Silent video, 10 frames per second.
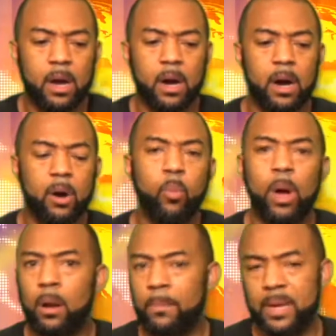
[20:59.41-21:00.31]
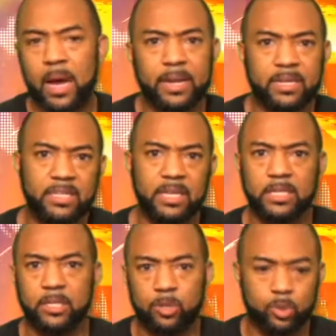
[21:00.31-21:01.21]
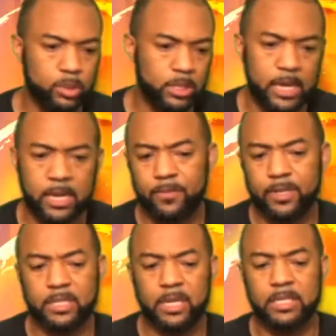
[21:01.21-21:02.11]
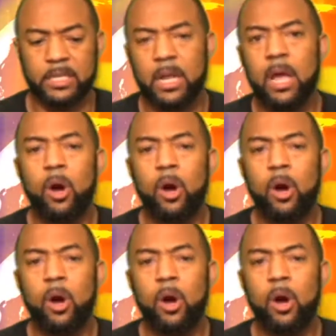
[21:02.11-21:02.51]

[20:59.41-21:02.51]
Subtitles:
well beyond its season or towards the end of its season